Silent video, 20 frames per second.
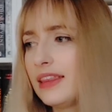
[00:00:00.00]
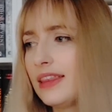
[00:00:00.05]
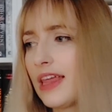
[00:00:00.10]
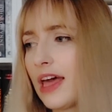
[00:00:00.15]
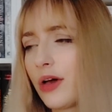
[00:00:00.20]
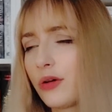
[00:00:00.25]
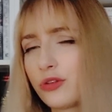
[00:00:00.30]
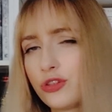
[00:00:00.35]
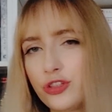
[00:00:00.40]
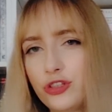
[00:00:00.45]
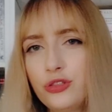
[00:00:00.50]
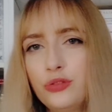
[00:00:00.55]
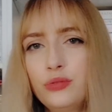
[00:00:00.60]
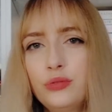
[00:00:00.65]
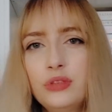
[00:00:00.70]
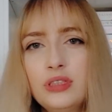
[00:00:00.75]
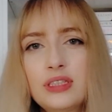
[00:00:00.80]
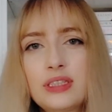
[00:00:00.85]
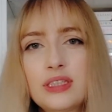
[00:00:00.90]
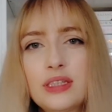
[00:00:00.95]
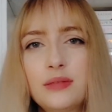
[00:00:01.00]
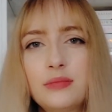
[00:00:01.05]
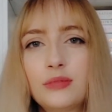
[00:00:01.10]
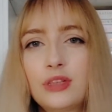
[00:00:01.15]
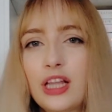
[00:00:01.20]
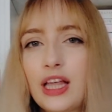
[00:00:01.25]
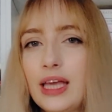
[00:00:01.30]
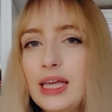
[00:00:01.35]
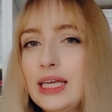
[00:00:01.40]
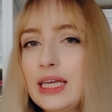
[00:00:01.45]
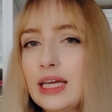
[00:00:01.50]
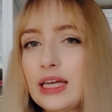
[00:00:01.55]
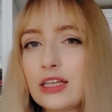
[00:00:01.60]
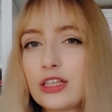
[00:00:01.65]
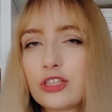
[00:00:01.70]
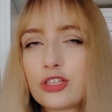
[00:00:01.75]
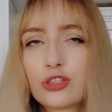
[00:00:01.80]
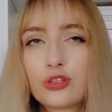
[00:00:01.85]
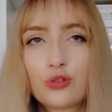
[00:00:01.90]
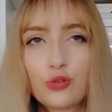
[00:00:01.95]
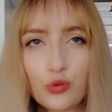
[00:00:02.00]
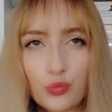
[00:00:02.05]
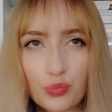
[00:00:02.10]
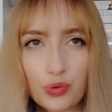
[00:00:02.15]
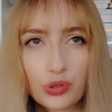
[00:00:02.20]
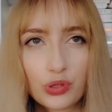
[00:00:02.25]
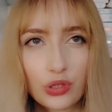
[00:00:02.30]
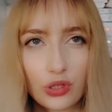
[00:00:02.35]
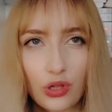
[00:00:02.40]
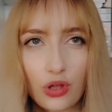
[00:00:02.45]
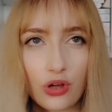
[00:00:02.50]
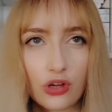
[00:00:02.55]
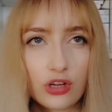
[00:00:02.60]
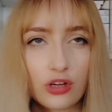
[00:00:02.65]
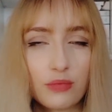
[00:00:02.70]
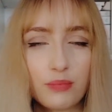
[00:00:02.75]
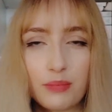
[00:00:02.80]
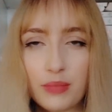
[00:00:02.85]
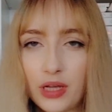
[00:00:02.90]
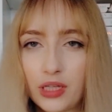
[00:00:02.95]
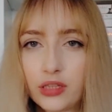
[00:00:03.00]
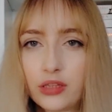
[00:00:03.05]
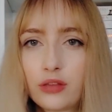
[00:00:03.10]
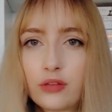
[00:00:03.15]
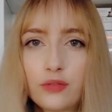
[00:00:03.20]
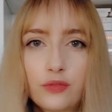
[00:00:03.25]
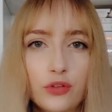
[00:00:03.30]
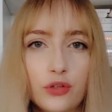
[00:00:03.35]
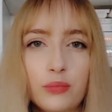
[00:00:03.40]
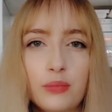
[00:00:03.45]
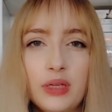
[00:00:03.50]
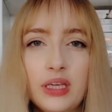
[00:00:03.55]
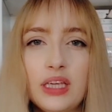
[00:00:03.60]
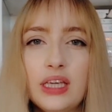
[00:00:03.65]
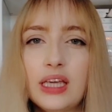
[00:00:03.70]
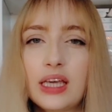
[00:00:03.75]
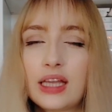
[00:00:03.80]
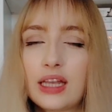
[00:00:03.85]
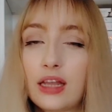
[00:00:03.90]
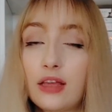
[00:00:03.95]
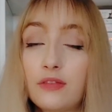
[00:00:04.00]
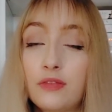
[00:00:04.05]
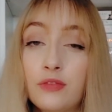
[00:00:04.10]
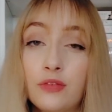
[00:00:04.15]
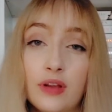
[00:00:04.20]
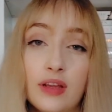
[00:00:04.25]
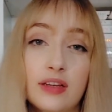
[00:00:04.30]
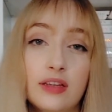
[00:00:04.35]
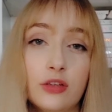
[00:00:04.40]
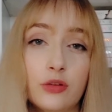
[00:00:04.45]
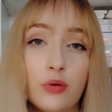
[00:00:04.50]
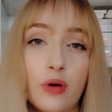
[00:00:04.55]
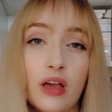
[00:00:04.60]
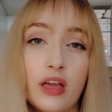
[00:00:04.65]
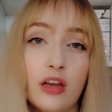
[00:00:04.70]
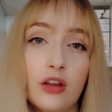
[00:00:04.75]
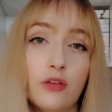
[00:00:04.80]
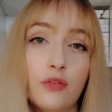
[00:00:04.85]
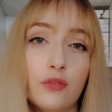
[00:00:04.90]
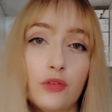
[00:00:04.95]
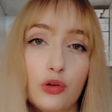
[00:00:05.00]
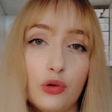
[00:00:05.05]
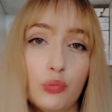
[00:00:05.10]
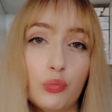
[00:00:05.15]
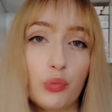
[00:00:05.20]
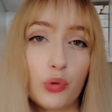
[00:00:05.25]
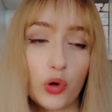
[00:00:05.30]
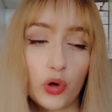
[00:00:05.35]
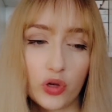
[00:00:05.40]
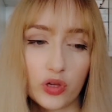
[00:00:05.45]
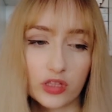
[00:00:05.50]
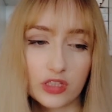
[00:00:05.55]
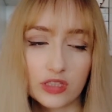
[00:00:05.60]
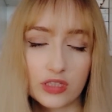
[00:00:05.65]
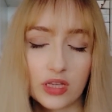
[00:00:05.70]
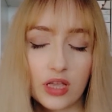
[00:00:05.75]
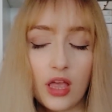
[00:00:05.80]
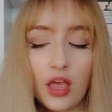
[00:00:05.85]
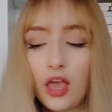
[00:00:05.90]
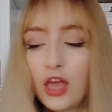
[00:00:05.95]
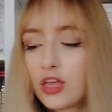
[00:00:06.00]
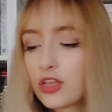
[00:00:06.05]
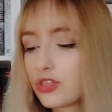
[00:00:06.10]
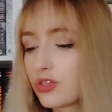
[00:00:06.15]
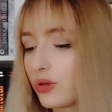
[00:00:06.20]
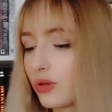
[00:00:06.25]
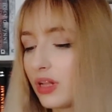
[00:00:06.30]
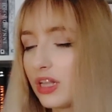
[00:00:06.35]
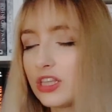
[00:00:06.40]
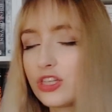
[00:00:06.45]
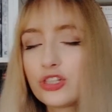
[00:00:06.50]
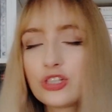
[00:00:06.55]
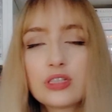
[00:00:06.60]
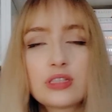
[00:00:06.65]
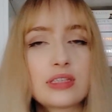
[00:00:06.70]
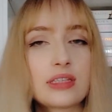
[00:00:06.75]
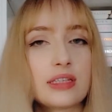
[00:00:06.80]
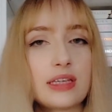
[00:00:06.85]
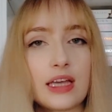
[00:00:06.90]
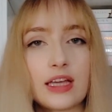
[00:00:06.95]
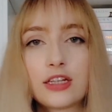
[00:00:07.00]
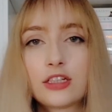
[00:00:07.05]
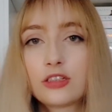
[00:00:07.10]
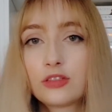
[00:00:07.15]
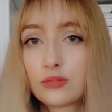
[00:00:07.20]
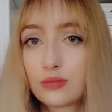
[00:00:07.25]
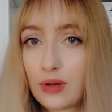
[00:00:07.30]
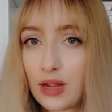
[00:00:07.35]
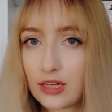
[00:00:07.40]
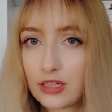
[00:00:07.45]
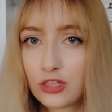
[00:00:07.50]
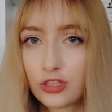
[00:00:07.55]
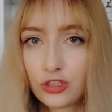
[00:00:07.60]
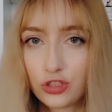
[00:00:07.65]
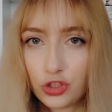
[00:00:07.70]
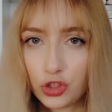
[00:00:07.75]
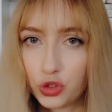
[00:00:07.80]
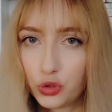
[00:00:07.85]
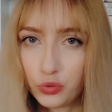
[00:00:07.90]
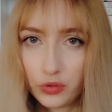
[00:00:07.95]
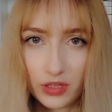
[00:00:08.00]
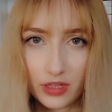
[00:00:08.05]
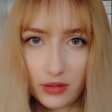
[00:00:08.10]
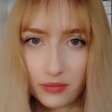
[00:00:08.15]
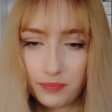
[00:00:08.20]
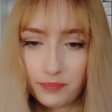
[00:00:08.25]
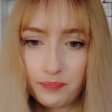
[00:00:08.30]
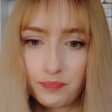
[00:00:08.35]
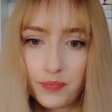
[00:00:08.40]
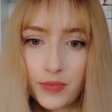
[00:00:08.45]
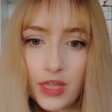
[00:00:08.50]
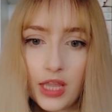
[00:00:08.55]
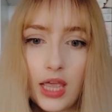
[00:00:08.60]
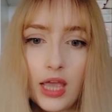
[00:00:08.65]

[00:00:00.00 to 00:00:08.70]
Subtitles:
Now, June seemed like a super long month for me, and I've read quite a few books. So let's just get right to them.